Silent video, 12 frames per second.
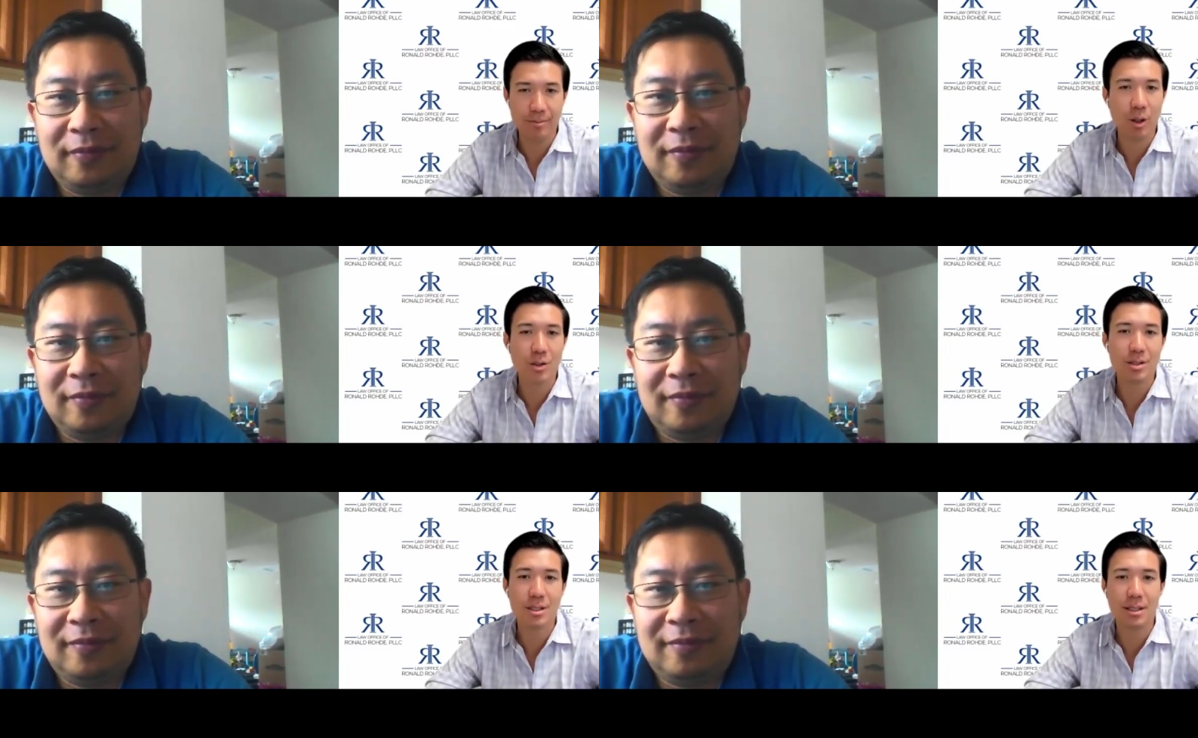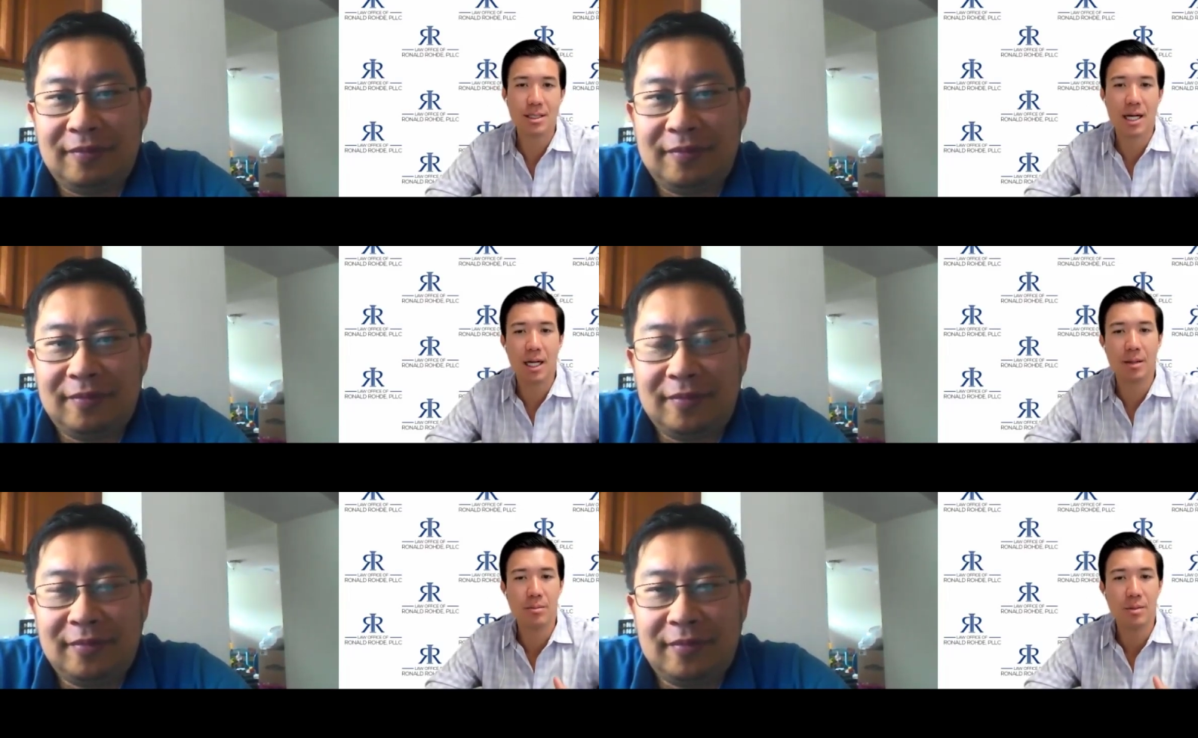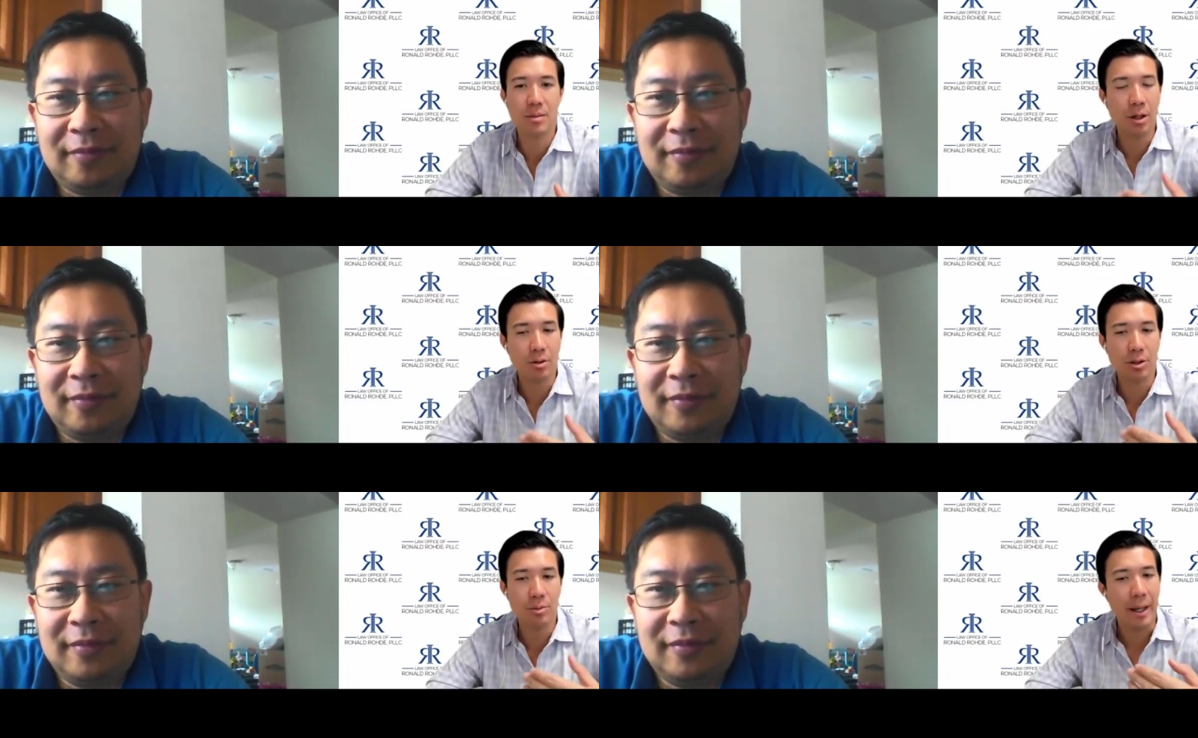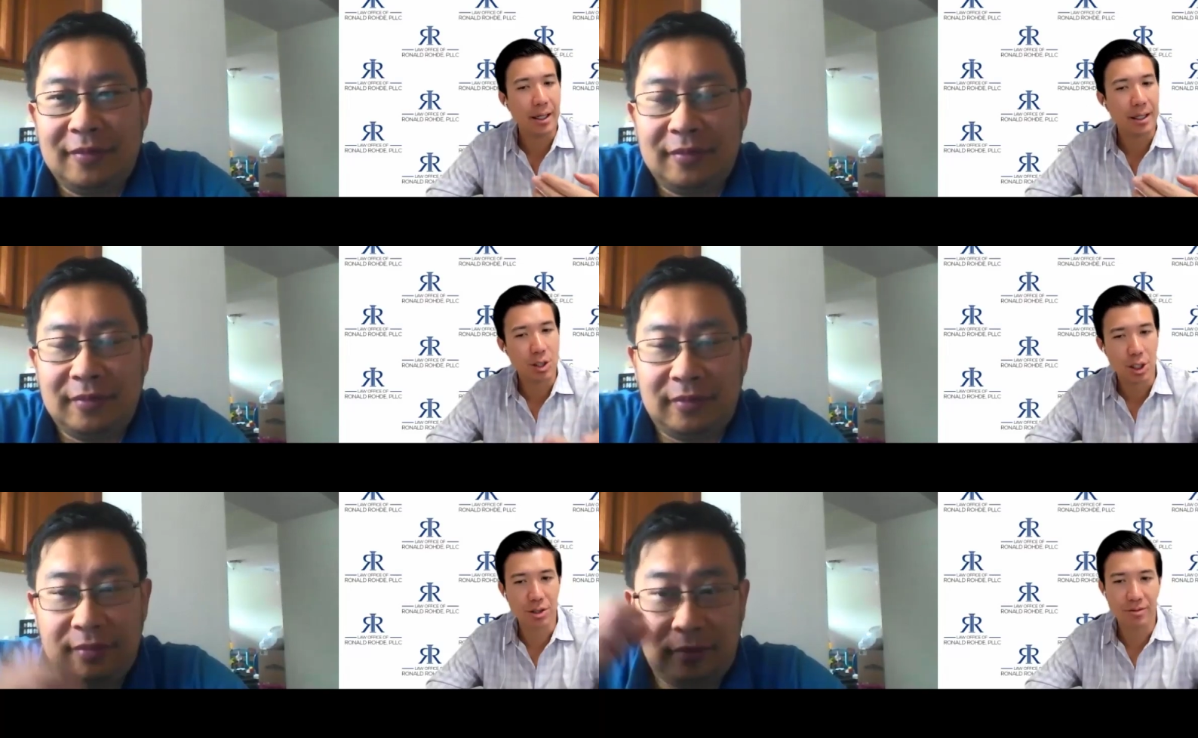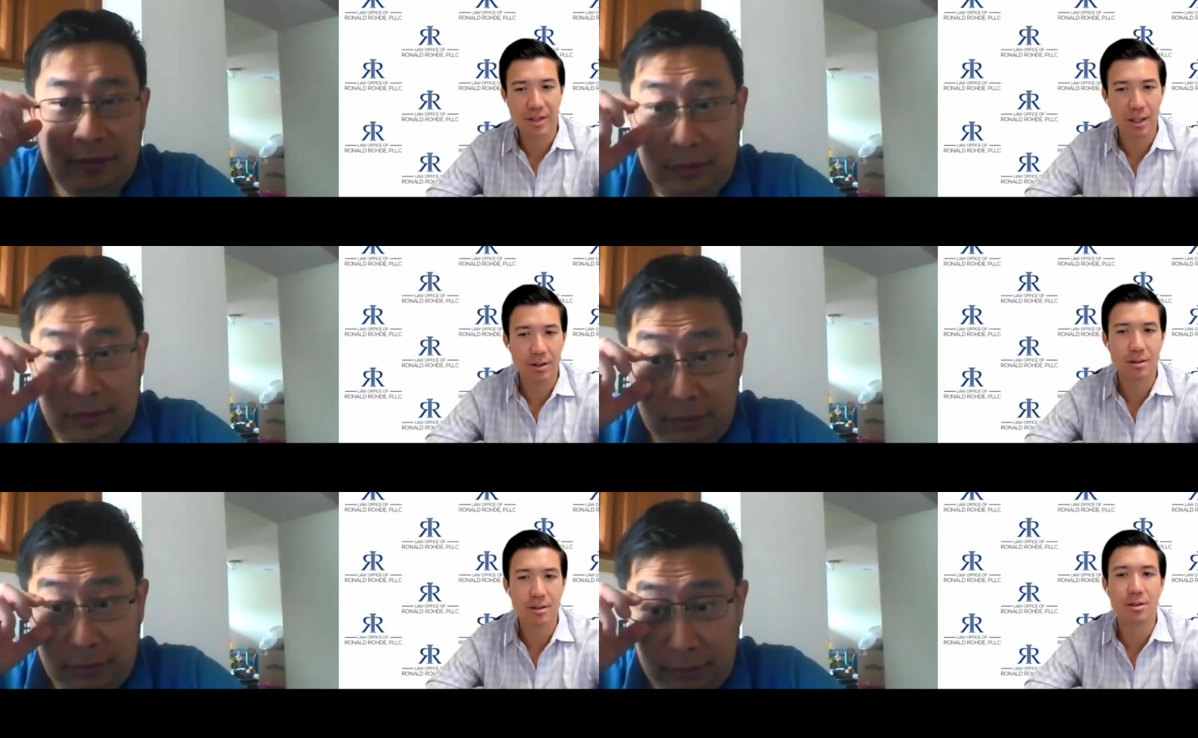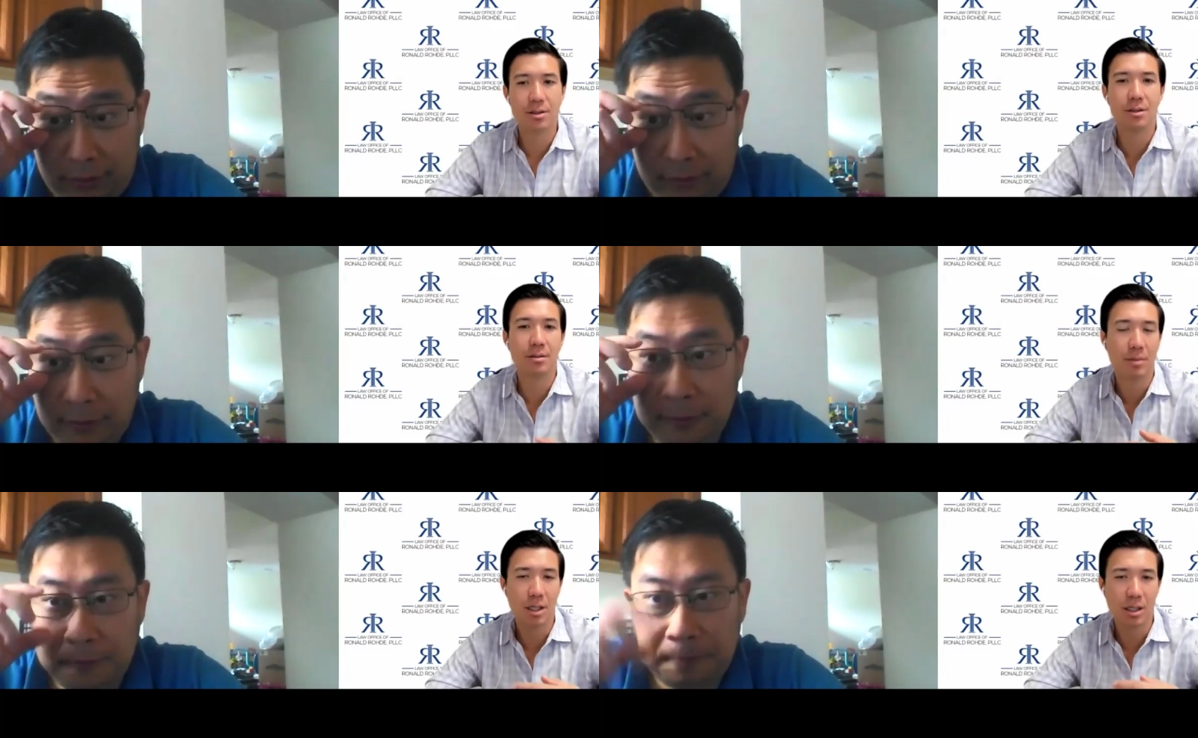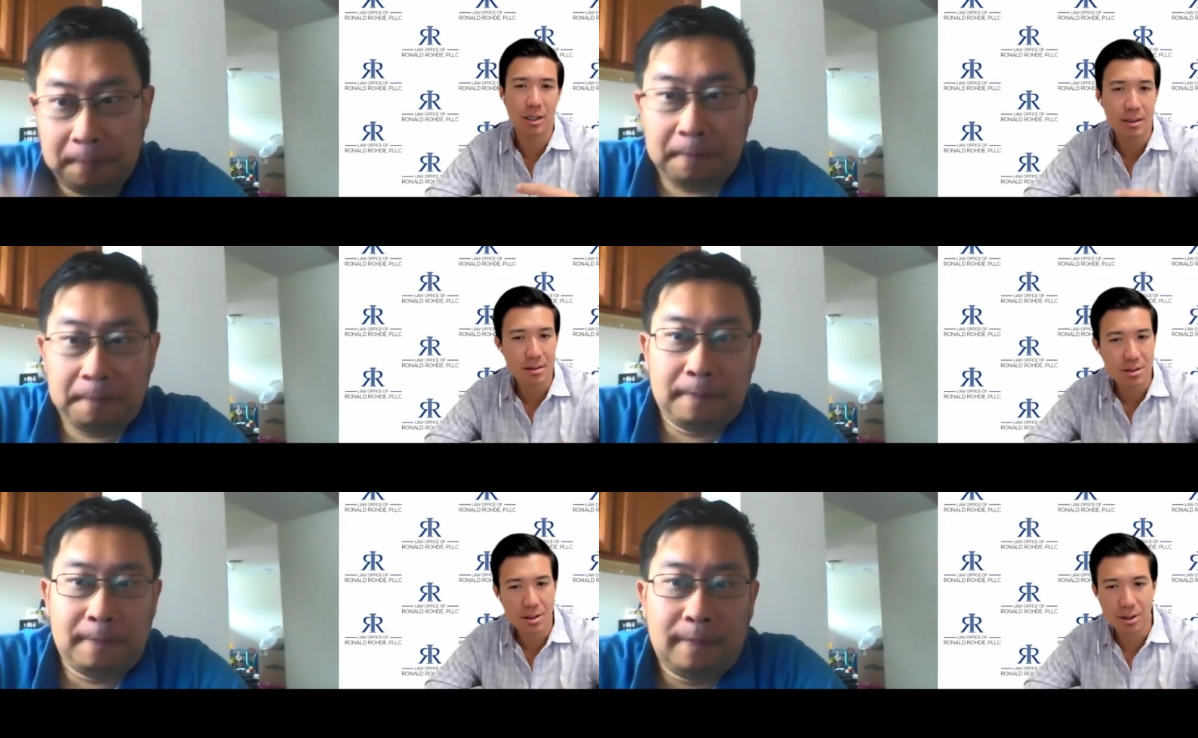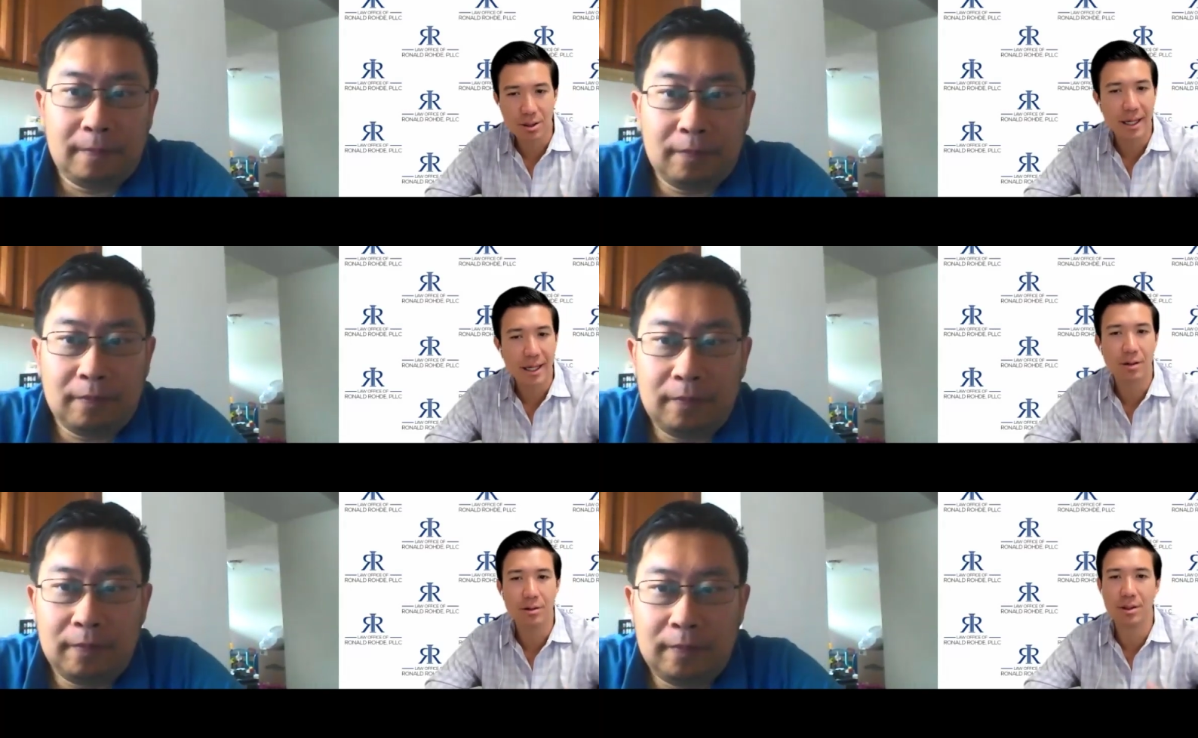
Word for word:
Speaker 1: Most of the time, you know, you make a judge of character, the markets turn out,